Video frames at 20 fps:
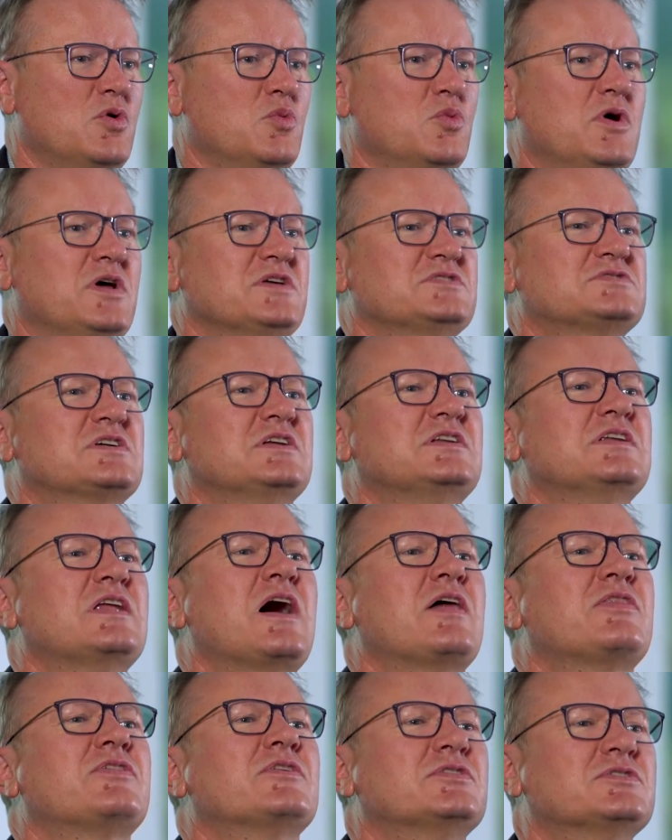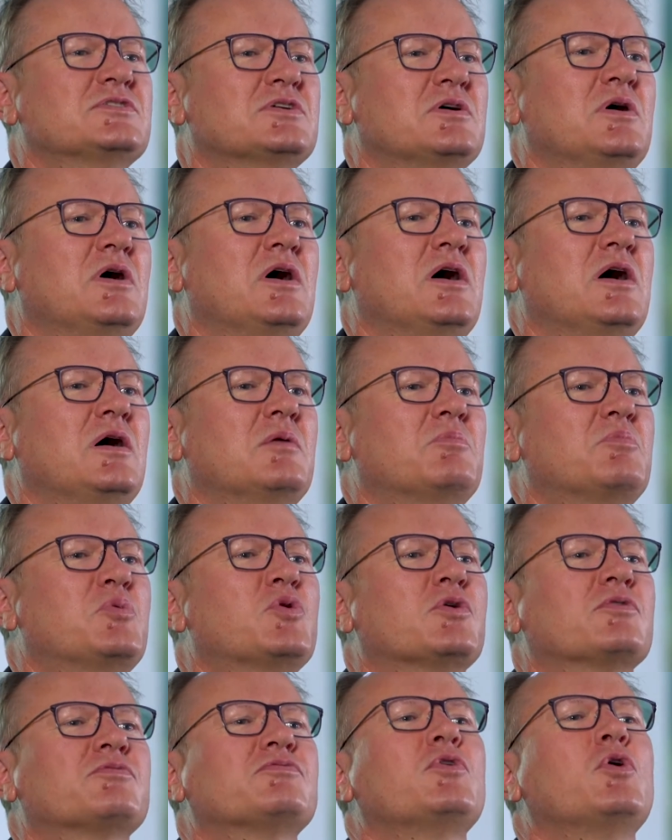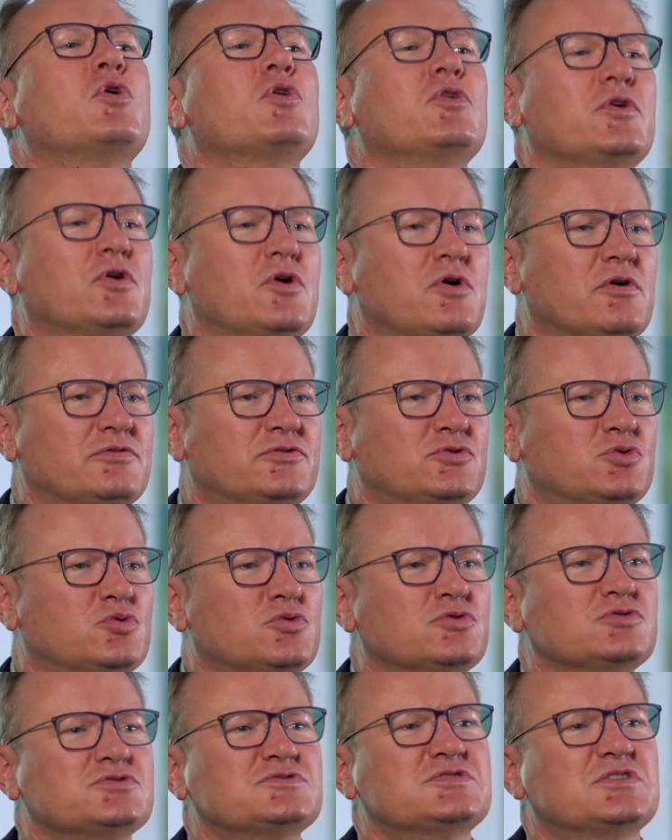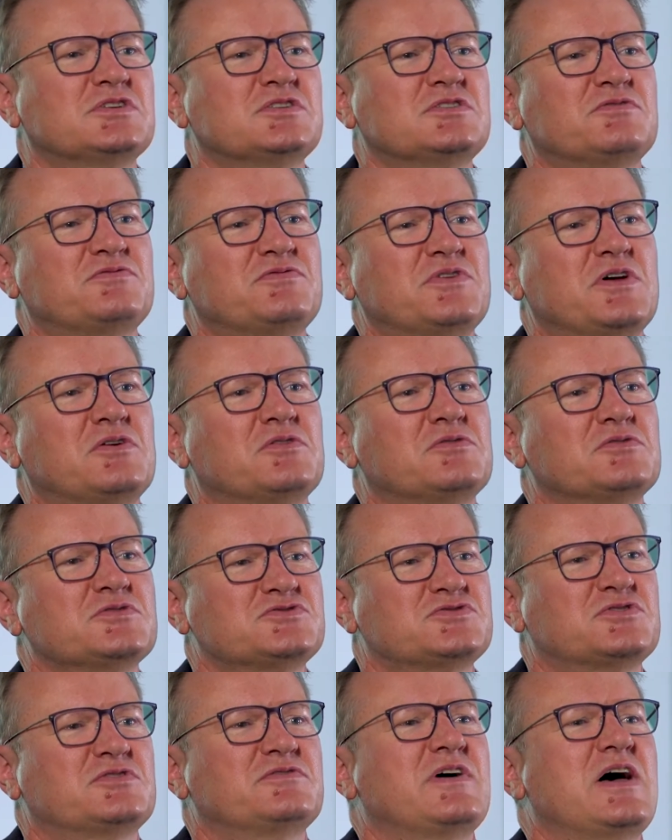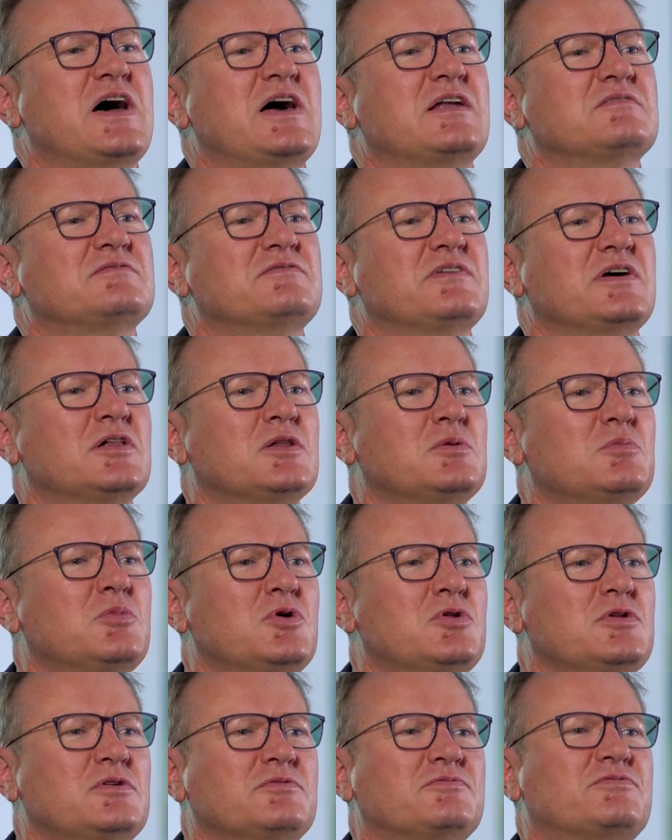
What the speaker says: is another portfolio of tools that the Federal Reserve had available, and